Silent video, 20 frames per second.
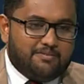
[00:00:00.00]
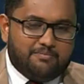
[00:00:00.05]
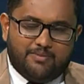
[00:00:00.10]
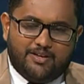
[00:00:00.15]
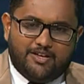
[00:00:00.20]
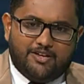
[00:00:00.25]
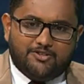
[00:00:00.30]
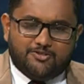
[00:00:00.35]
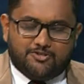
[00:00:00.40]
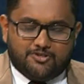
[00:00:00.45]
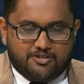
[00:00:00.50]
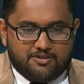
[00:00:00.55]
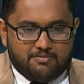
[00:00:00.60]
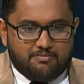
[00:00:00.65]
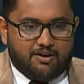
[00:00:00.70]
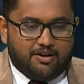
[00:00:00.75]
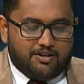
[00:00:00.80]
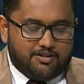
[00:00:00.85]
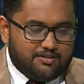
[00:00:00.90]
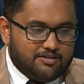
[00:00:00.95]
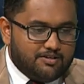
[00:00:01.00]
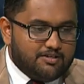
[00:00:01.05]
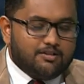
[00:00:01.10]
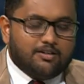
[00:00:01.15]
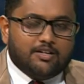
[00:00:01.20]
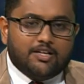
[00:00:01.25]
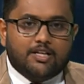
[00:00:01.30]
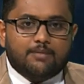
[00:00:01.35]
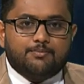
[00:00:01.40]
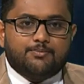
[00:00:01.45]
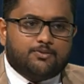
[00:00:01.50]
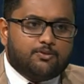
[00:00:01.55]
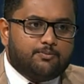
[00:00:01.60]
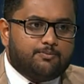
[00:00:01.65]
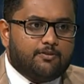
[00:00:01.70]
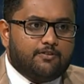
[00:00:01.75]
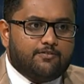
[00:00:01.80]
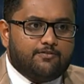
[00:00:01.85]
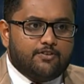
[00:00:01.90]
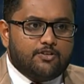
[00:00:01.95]
major, minor, deep,
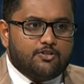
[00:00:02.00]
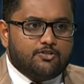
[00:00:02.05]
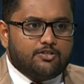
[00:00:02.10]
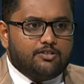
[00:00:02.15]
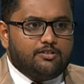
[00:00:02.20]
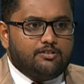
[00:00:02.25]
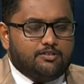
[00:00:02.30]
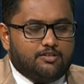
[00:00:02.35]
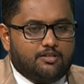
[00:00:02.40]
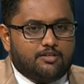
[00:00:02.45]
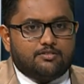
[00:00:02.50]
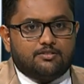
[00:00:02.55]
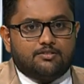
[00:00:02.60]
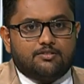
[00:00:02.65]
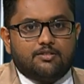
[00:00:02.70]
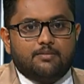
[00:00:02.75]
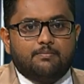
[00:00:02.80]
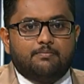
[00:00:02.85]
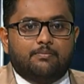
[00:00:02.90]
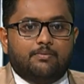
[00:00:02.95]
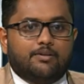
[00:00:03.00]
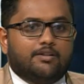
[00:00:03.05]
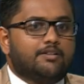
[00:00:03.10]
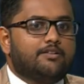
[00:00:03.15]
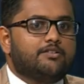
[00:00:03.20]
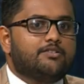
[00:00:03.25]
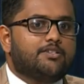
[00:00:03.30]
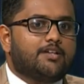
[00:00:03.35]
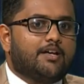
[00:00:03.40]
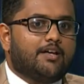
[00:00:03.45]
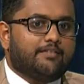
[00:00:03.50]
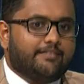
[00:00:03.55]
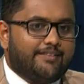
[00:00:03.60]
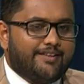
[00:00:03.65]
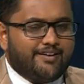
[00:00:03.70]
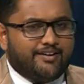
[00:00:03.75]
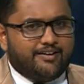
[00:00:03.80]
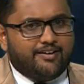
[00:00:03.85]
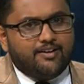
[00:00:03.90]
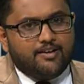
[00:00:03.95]
superficial. Yes, the burns are
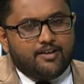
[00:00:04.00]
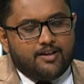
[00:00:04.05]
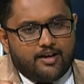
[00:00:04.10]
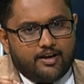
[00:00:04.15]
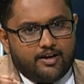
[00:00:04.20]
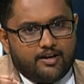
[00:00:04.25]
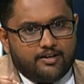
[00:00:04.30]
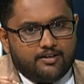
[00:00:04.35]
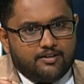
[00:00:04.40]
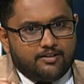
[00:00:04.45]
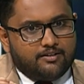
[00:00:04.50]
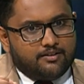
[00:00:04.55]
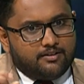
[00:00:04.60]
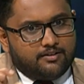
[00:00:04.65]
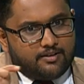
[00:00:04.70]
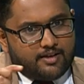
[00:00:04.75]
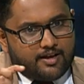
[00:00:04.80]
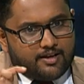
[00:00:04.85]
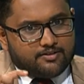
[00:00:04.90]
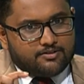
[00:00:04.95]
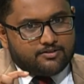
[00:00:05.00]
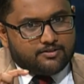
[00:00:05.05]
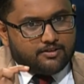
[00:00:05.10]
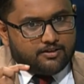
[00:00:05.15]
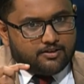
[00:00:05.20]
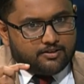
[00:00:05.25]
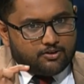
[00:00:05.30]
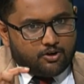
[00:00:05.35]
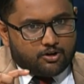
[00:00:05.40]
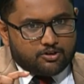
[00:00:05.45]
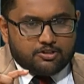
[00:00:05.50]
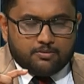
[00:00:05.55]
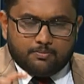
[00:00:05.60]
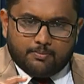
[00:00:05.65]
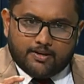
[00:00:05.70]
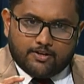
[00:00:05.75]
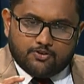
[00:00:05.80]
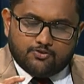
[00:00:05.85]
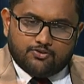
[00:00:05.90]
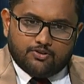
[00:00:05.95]
there, and as doctor
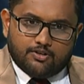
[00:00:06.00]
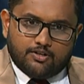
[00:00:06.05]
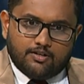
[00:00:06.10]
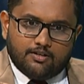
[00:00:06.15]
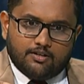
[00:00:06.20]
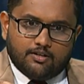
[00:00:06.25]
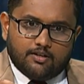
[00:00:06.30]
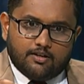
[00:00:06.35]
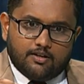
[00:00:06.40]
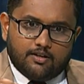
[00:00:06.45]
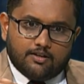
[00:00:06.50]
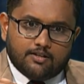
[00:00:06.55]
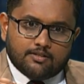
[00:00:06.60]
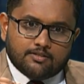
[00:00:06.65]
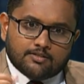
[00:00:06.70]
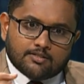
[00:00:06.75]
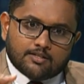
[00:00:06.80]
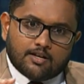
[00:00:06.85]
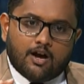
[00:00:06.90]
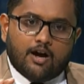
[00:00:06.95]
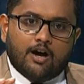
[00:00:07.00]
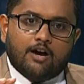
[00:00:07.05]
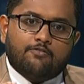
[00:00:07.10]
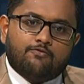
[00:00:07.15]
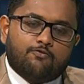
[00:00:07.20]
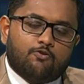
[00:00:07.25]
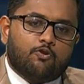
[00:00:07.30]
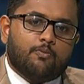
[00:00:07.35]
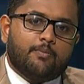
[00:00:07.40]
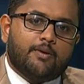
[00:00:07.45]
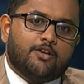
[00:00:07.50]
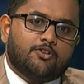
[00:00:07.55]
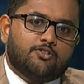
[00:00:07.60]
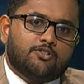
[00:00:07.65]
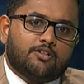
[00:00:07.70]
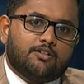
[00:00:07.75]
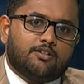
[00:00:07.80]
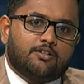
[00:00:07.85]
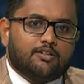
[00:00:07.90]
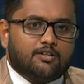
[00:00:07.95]
mentioned, a scar
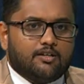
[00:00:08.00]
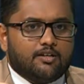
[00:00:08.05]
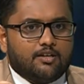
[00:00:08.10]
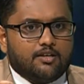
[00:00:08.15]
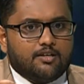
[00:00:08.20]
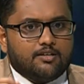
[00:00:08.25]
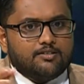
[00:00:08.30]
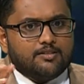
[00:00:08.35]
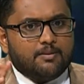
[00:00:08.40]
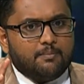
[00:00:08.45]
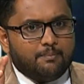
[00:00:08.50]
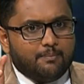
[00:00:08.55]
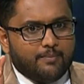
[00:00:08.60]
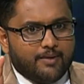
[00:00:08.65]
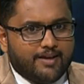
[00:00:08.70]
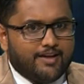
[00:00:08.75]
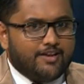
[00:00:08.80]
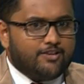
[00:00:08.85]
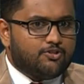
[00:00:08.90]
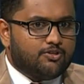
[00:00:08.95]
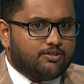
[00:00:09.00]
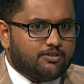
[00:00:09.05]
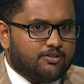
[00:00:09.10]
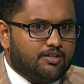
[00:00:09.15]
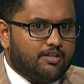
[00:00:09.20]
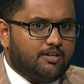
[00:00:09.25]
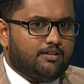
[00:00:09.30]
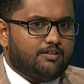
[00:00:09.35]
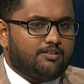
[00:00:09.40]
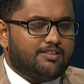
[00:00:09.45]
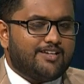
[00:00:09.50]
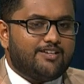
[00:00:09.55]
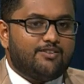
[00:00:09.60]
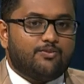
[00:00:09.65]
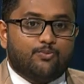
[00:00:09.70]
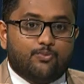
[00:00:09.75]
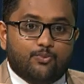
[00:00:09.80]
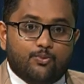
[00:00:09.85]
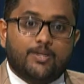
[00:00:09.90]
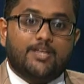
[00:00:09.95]
formation is the major thing that
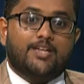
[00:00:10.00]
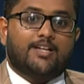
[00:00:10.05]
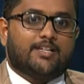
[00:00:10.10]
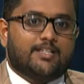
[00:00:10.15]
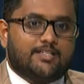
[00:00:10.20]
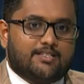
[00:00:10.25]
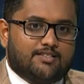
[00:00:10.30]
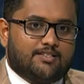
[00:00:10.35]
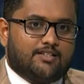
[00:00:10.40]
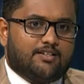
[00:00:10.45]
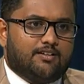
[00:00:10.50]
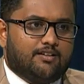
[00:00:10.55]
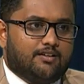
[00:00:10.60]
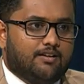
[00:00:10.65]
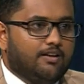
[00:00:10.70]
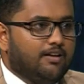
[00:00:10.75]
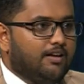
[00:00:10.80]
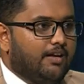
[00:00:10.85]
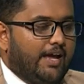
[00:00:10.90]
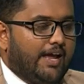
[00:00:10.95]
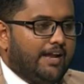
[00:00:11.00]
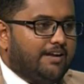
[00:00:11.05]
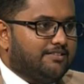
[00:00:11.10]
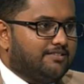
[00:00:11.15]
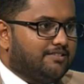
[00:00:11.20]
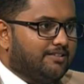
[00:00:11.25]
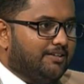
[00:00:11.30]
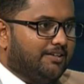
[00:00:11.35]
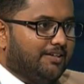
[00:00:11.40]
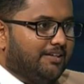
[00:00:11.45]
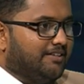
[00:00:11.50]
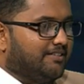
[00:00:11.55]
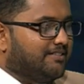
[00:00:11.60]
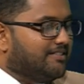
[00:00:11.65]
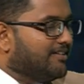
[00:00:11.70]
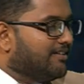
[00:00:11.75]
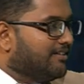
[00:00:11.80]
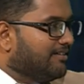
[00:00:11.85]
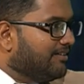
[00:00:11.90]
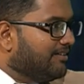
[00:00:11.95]
we consider. And so in certain